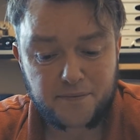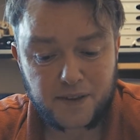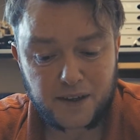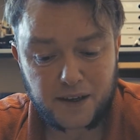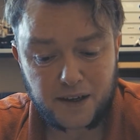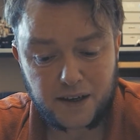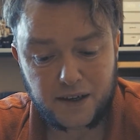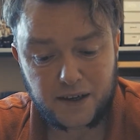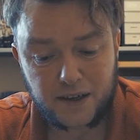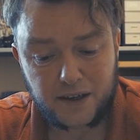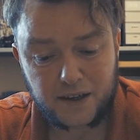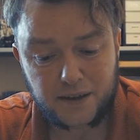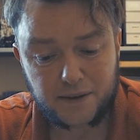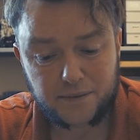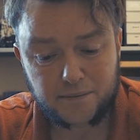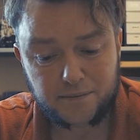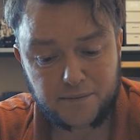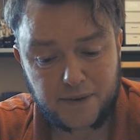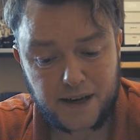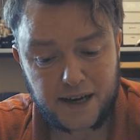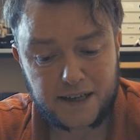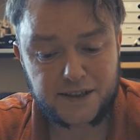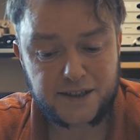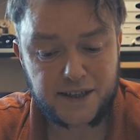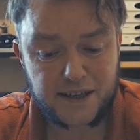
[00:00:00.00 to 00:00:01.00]

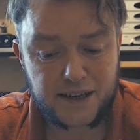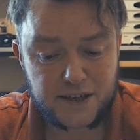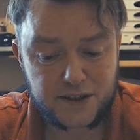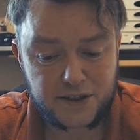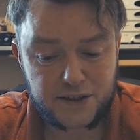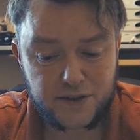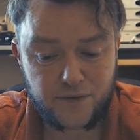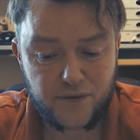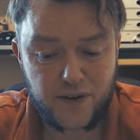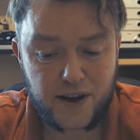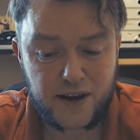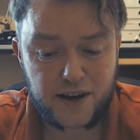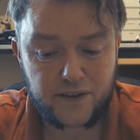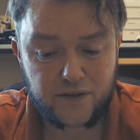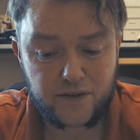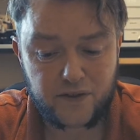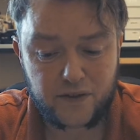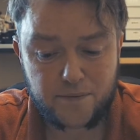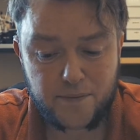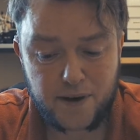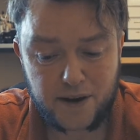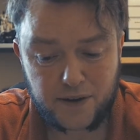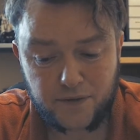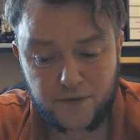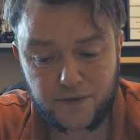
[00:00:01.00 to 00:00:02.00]
I did ask the vendor if
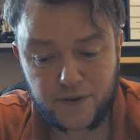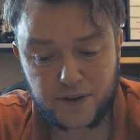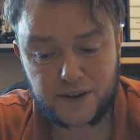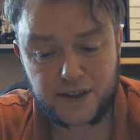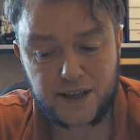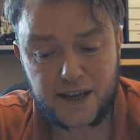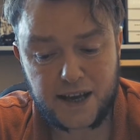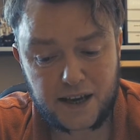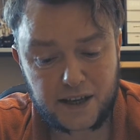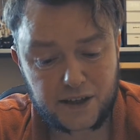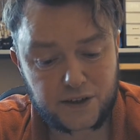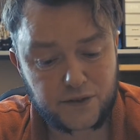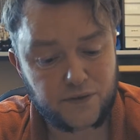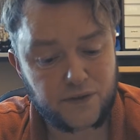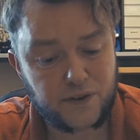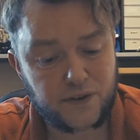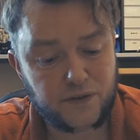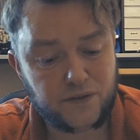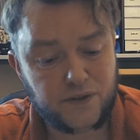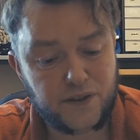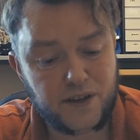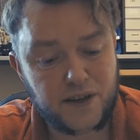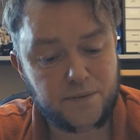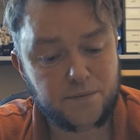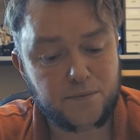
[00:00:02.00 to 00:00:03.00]
it might fit the LX15,